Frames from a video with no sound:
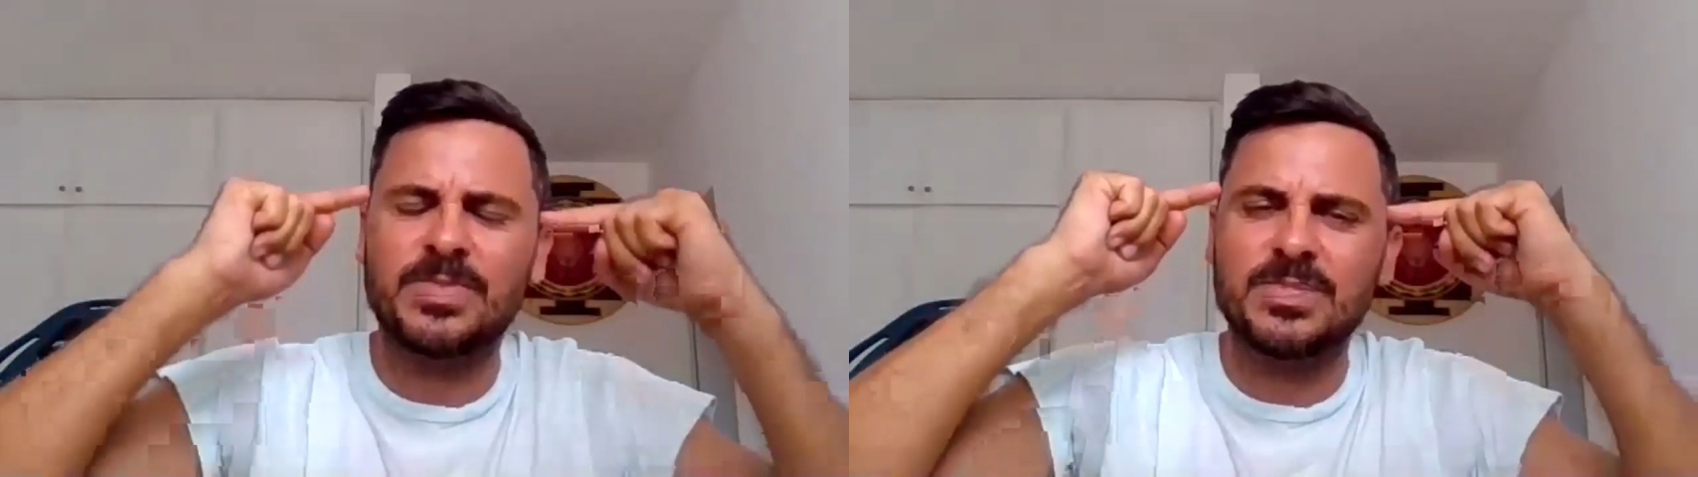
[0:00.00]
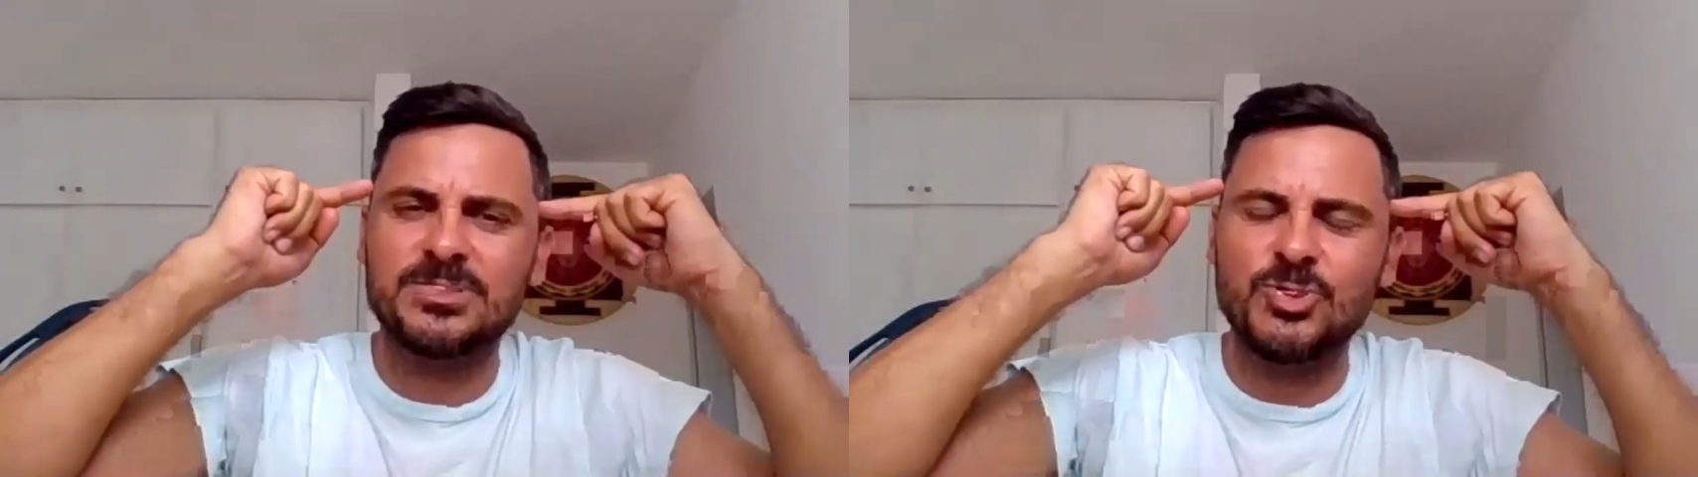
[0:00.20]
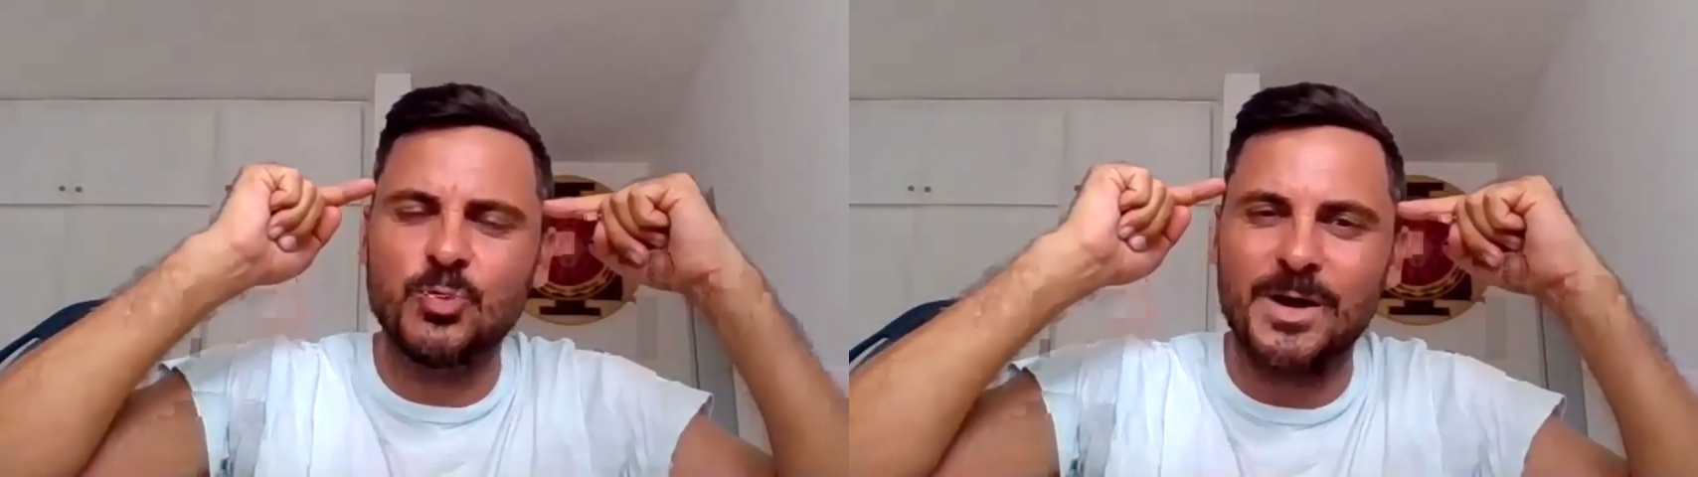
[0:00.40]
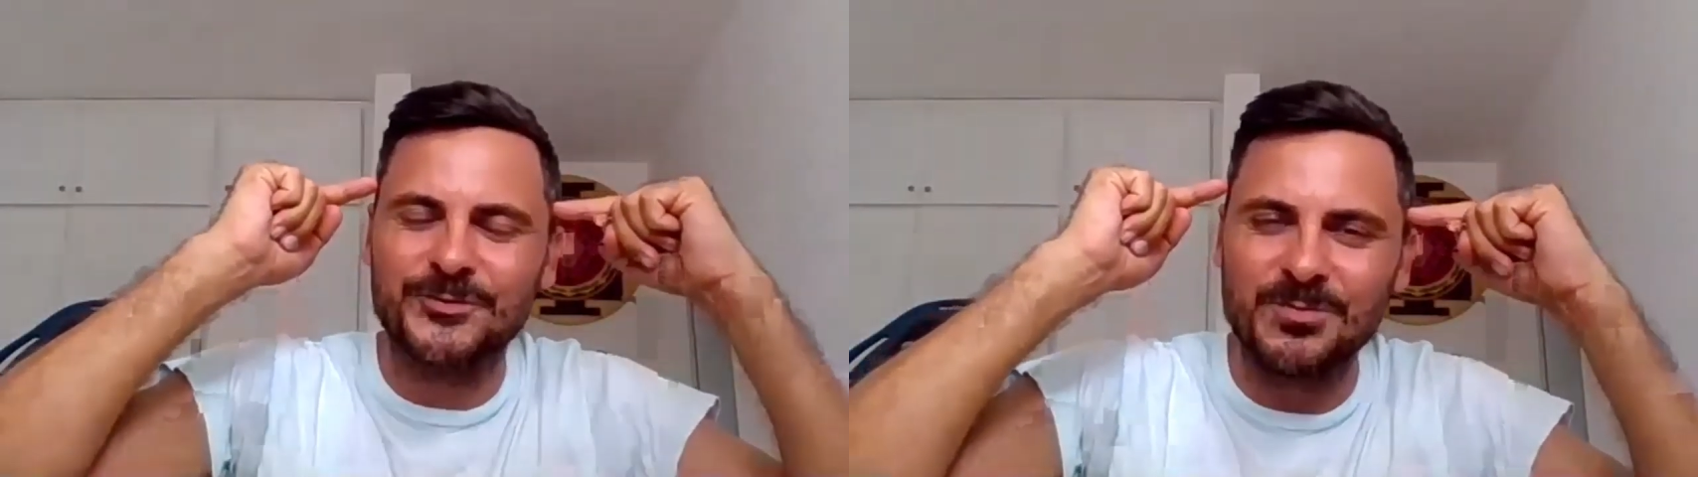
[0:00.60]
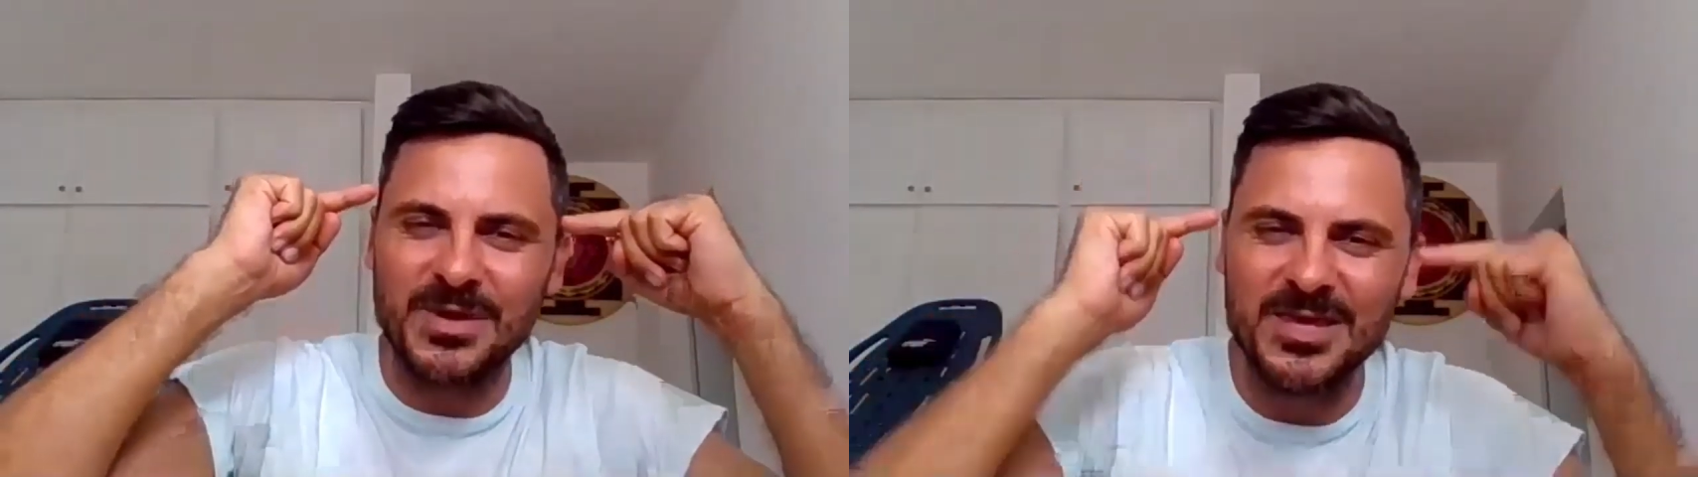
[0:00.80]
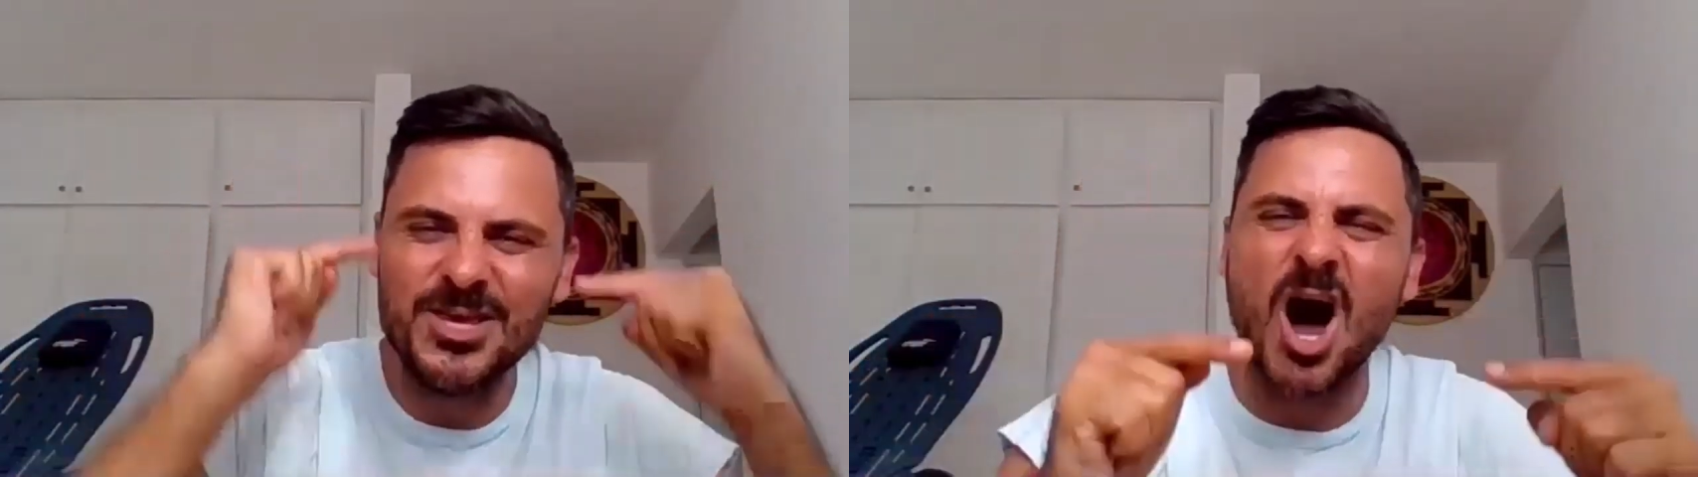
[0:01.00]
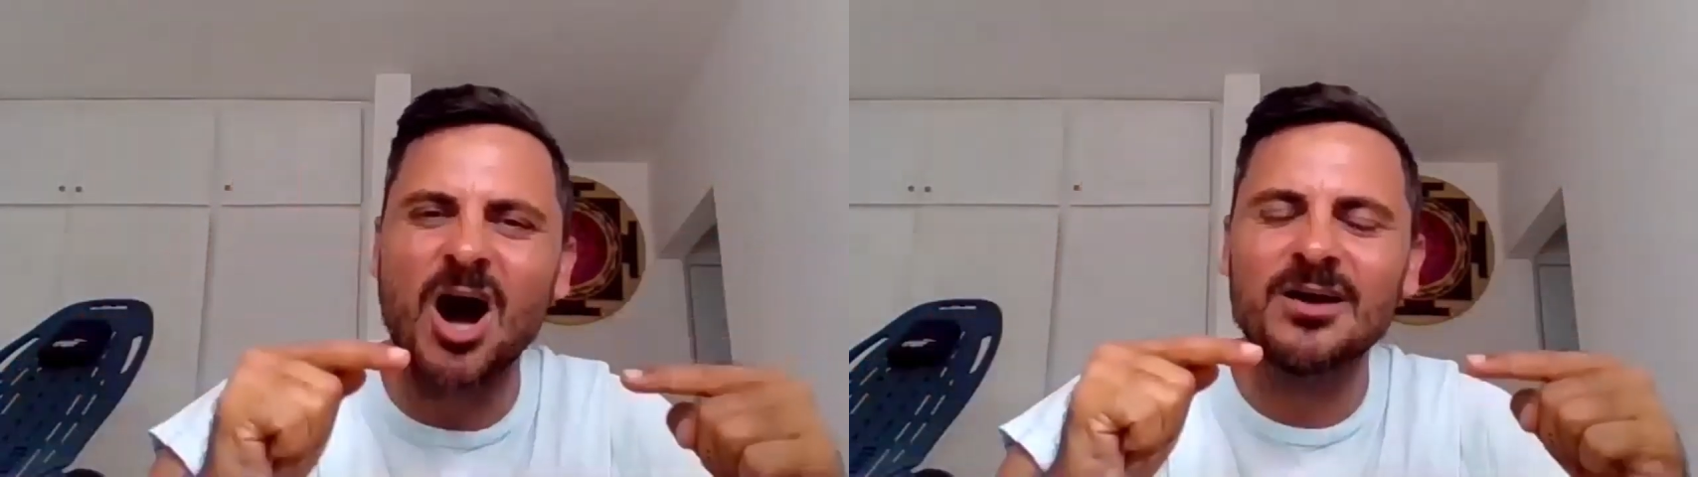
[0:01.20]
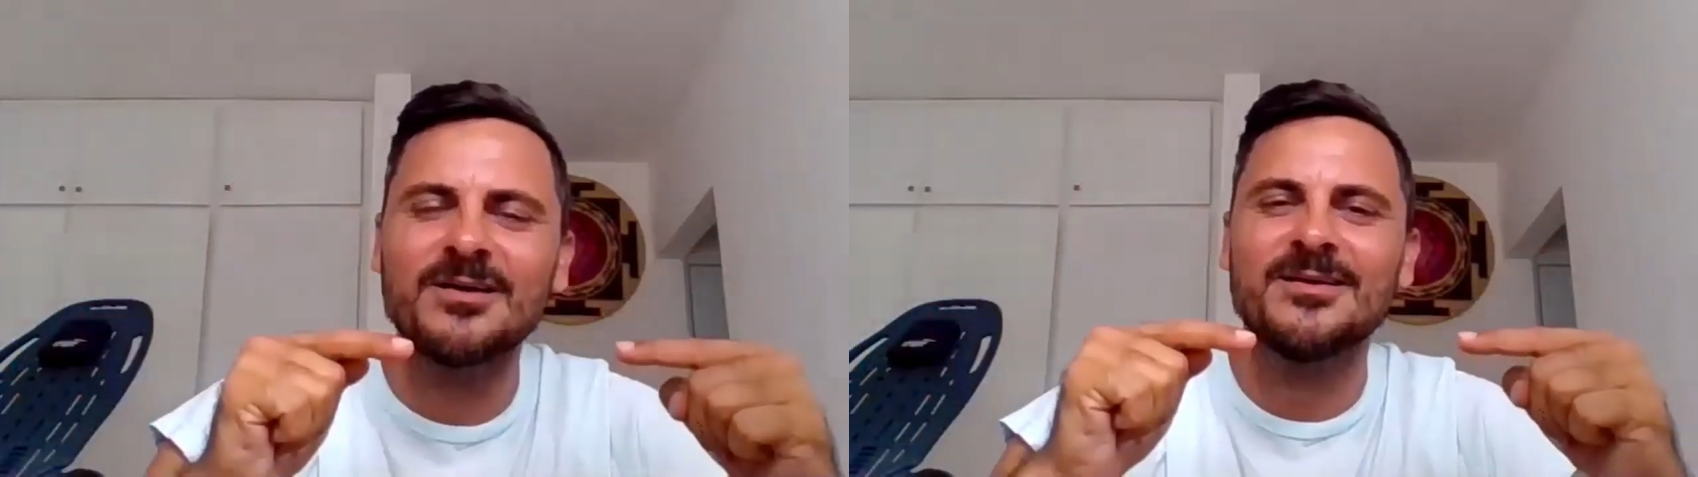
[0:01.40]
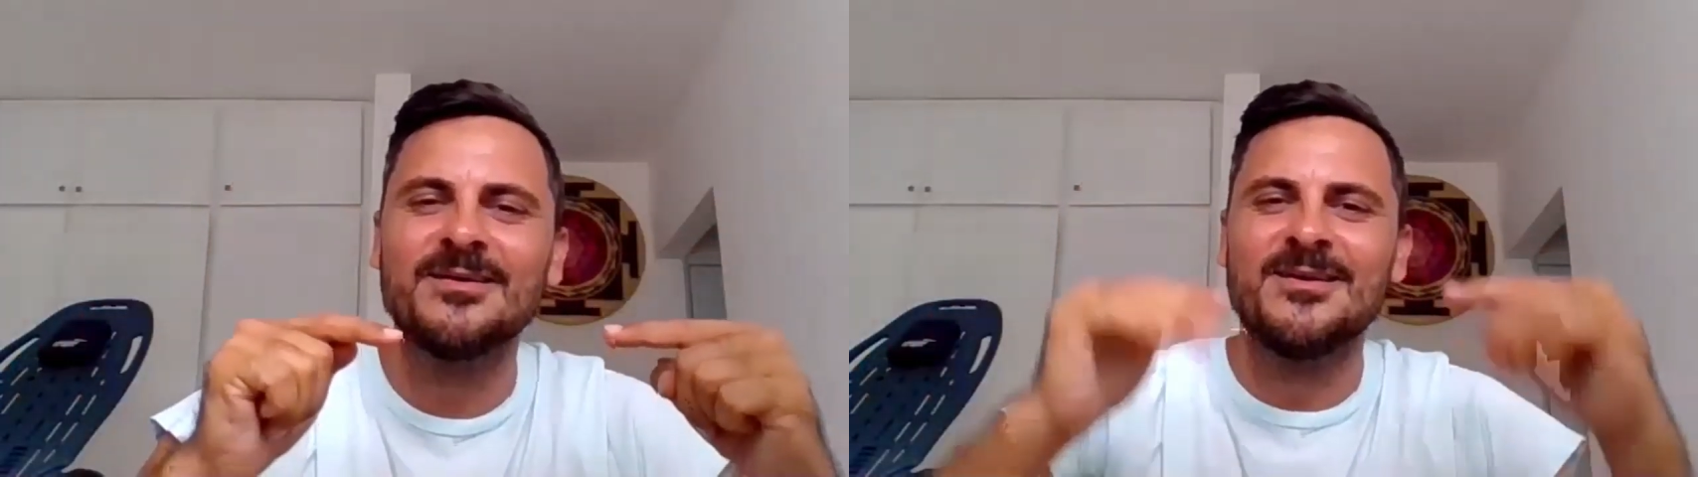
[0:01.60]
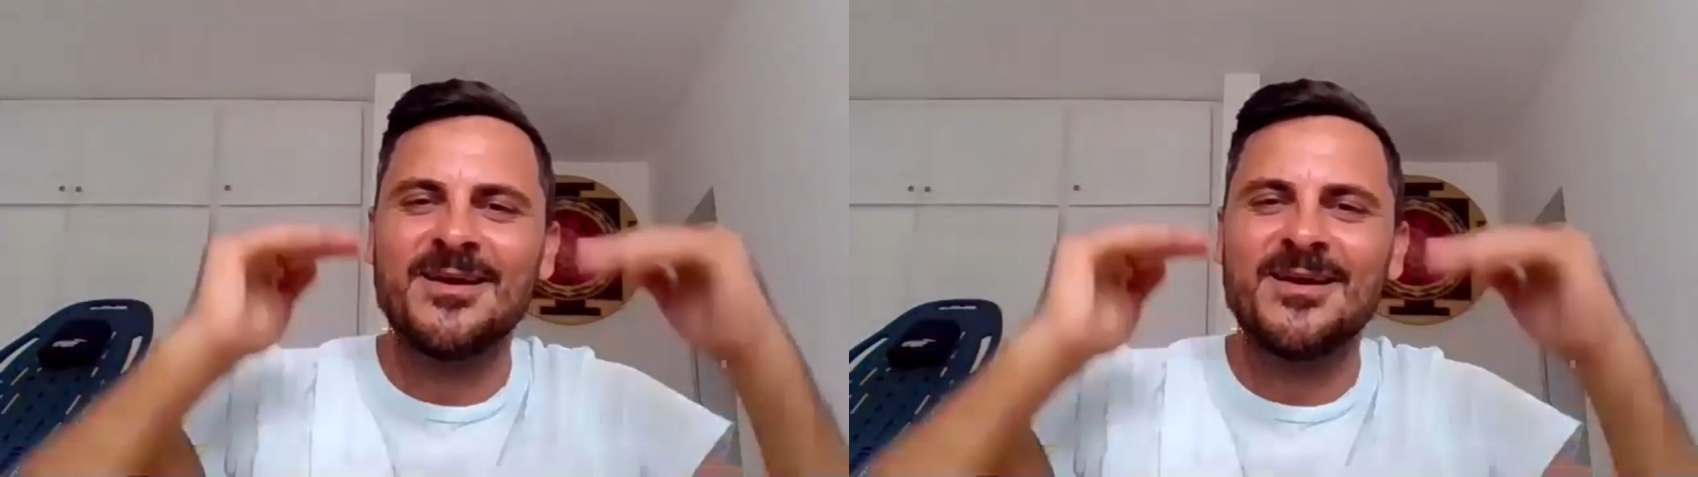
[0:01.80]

because you want to be young,